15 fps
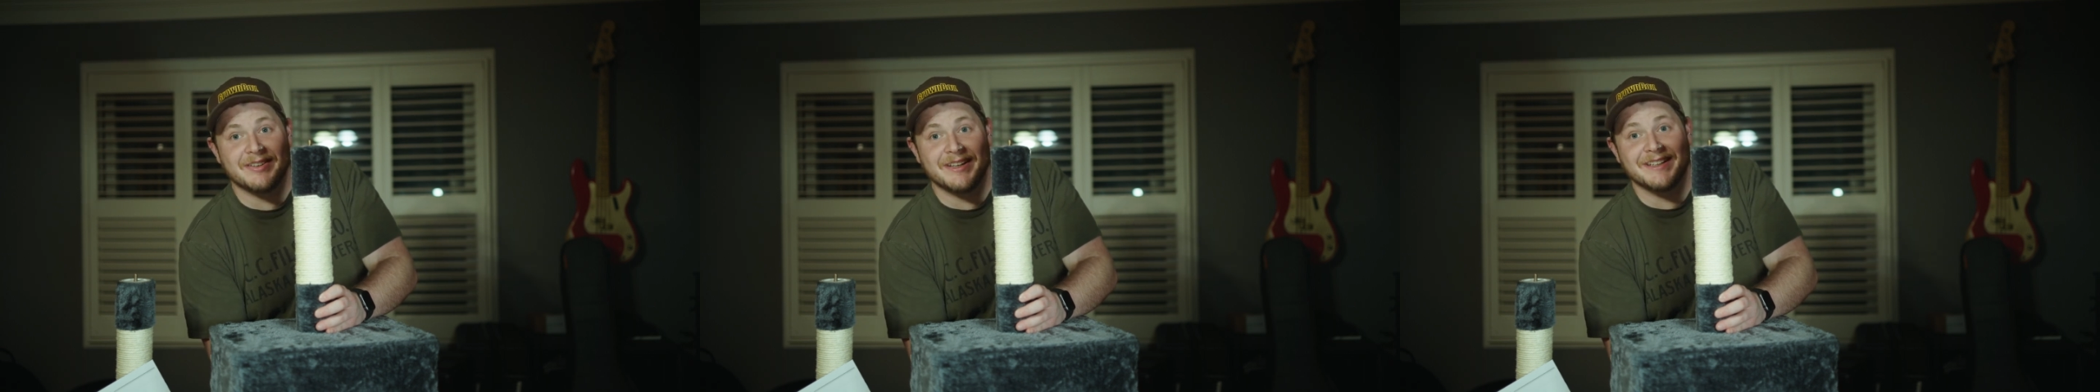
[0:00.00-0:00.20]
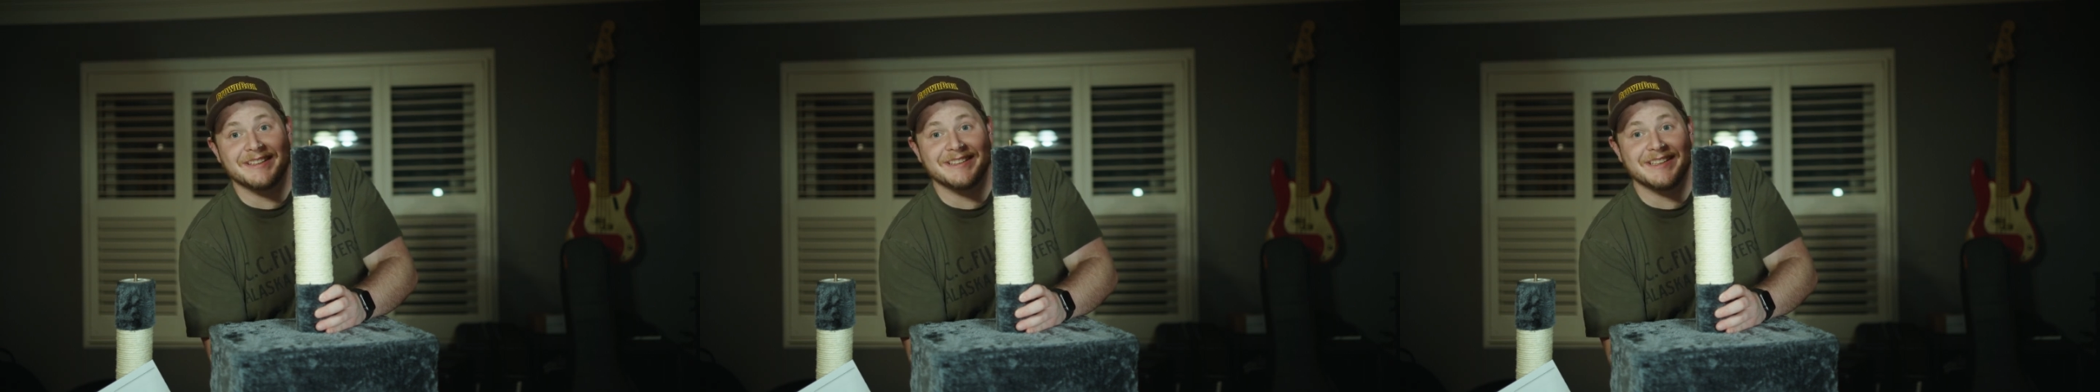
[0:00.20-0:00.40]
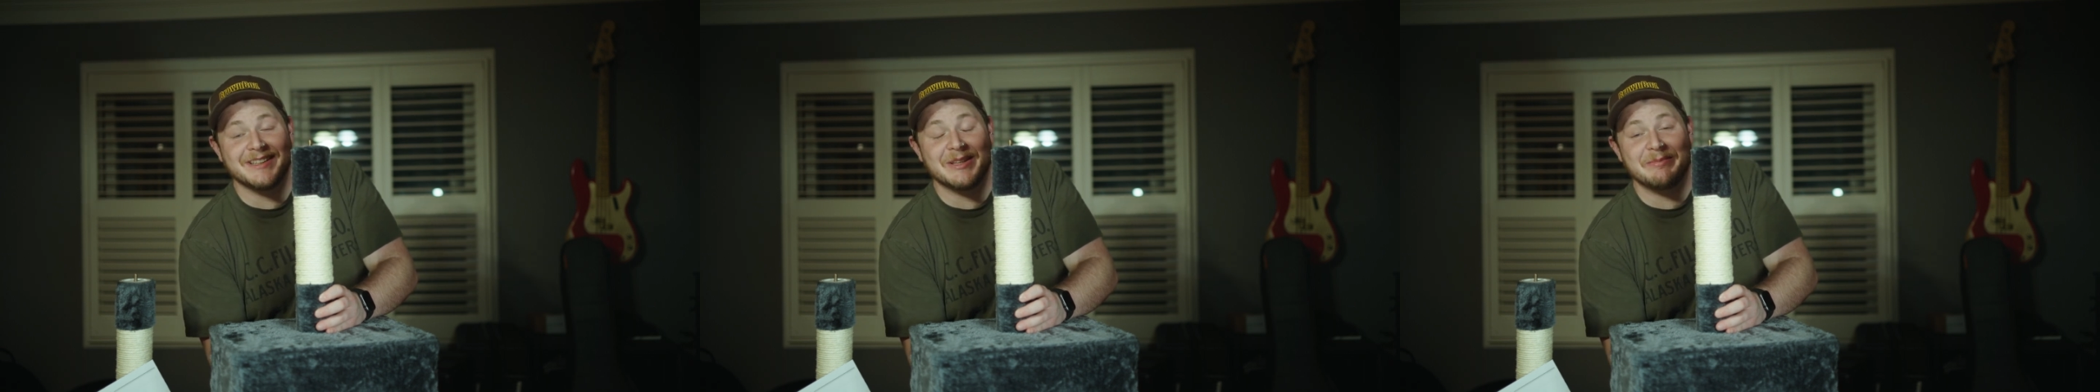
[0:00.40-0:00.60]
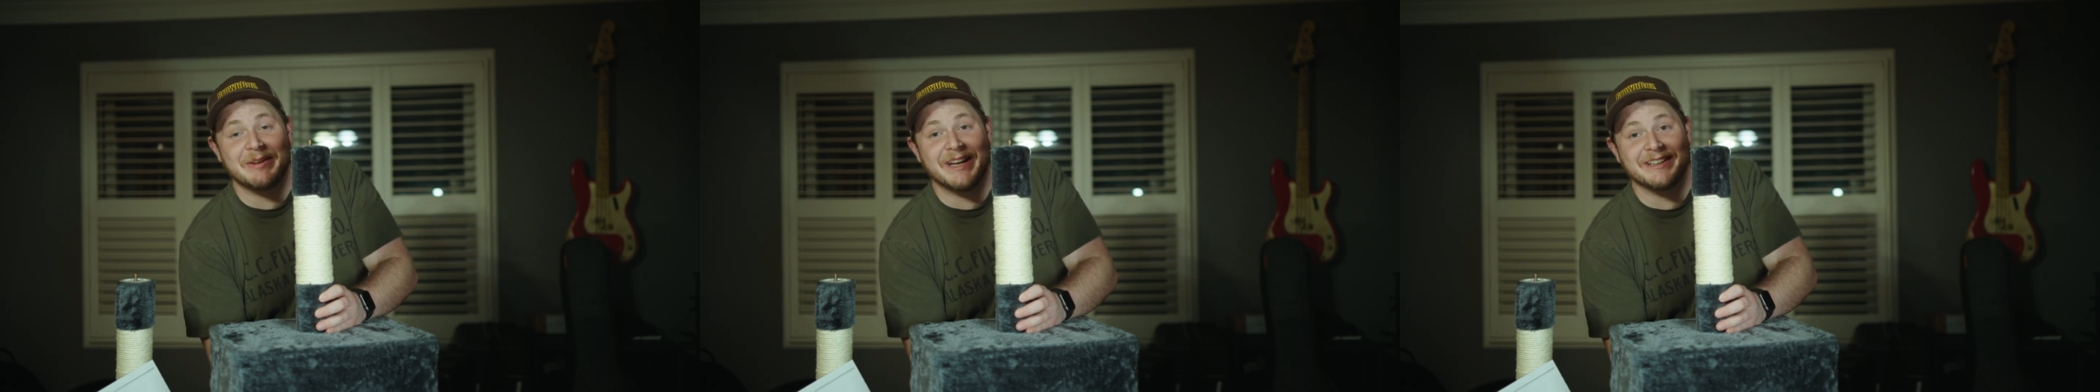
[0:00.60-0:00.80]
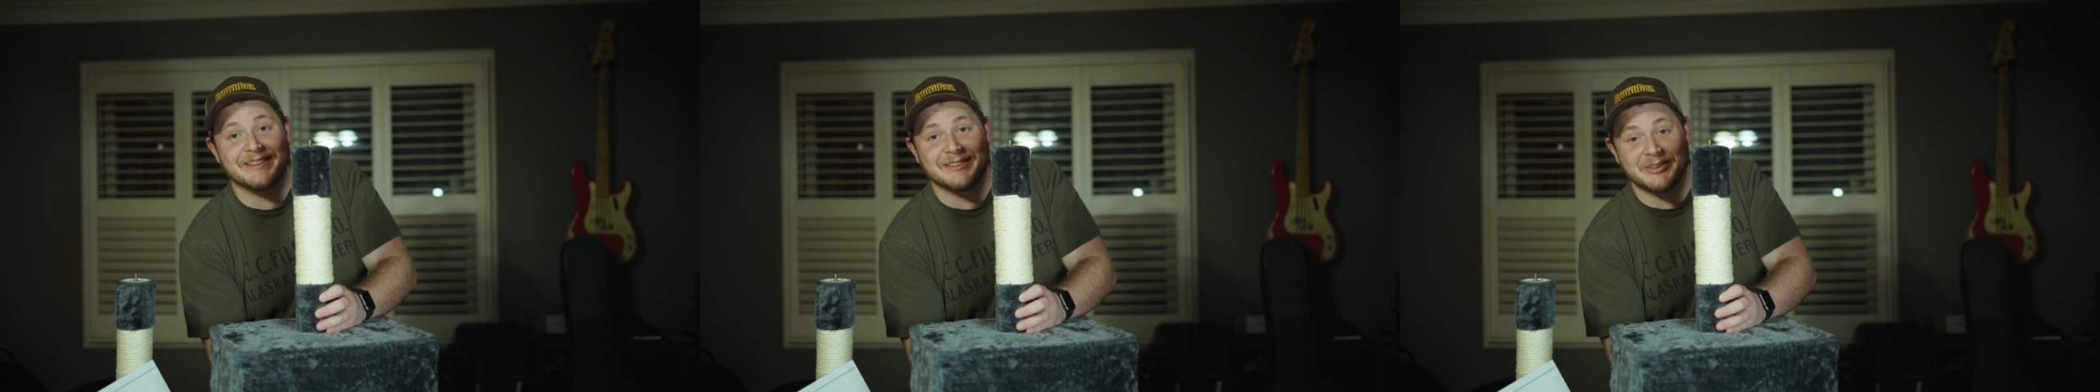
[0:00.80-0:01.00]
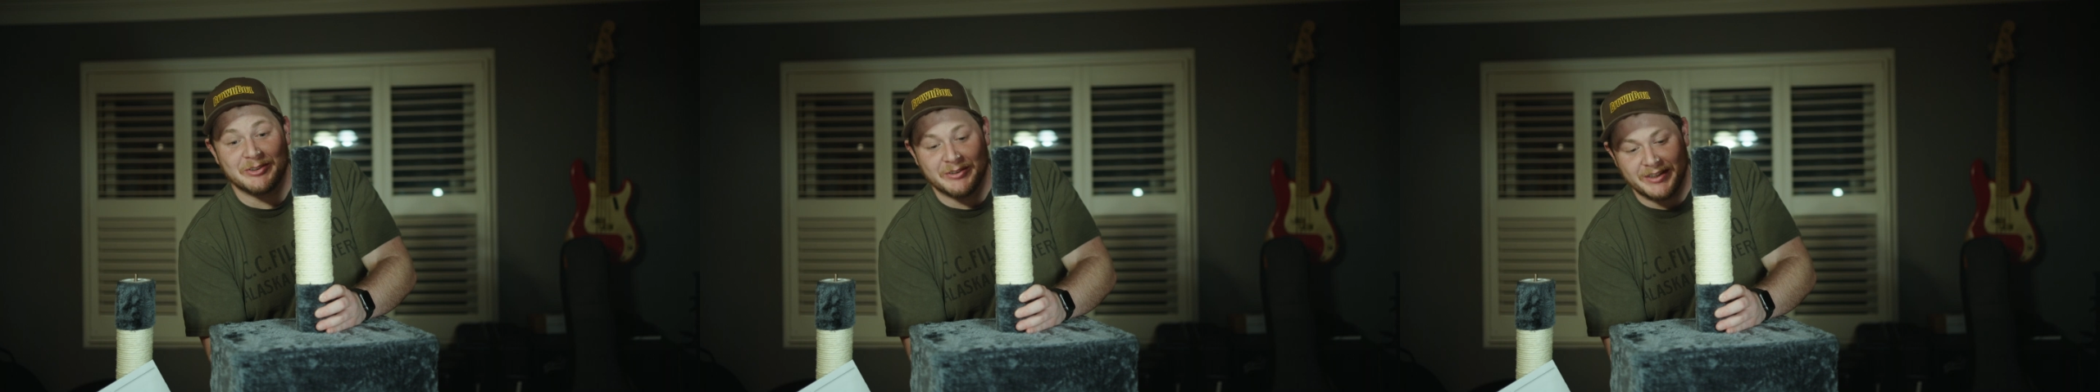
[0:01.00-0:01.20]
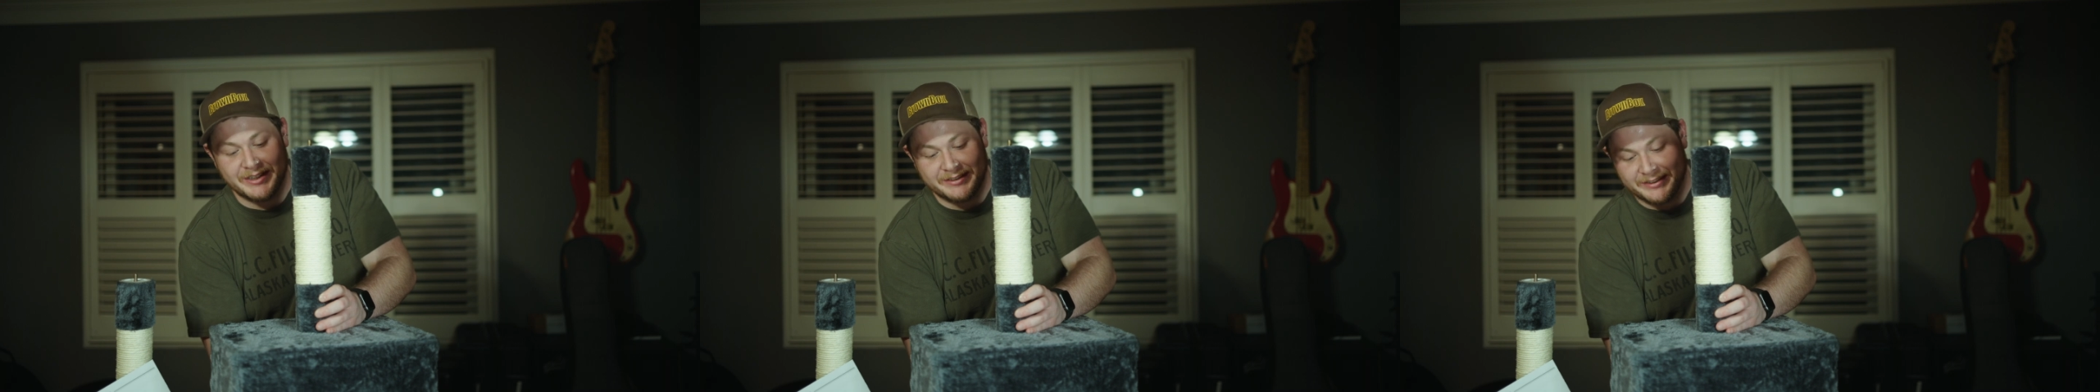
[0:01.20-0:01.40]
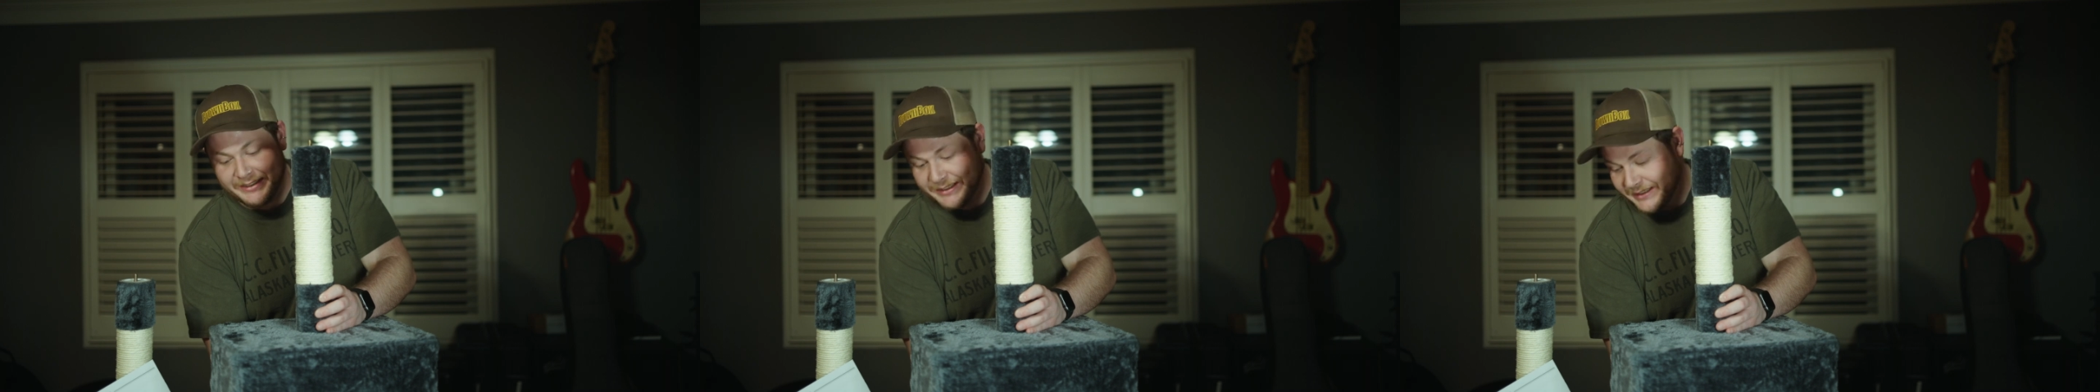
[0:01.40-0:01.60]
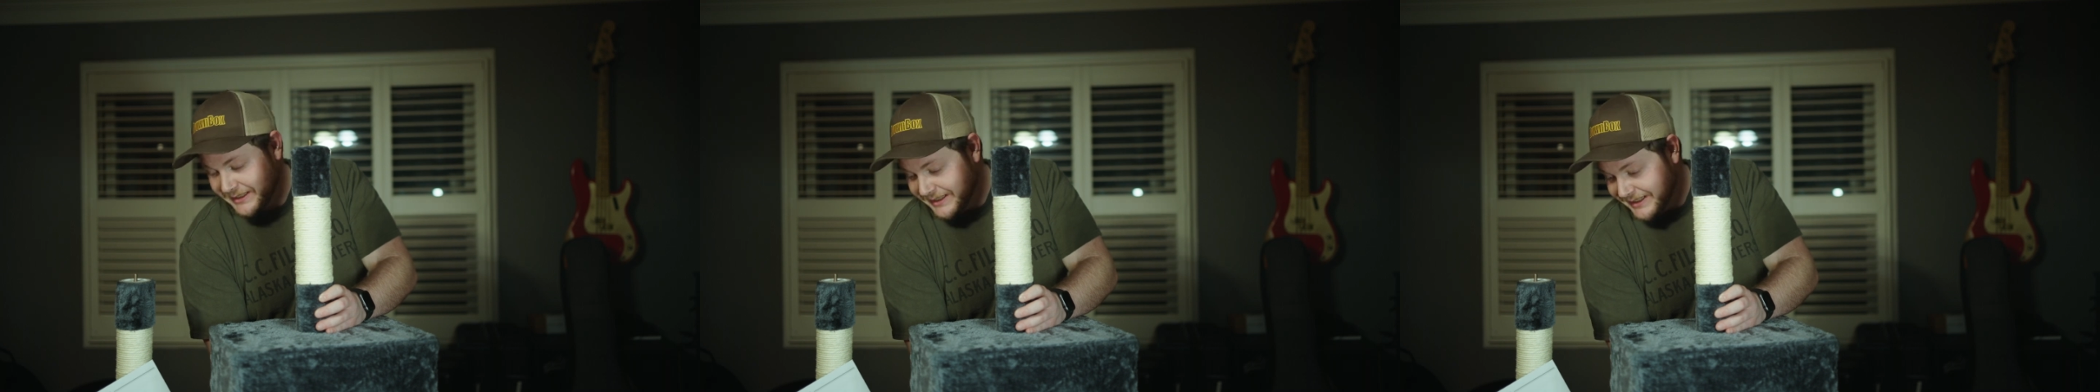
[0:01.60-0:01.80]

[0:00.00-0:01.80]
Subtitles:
did the math incorrectly,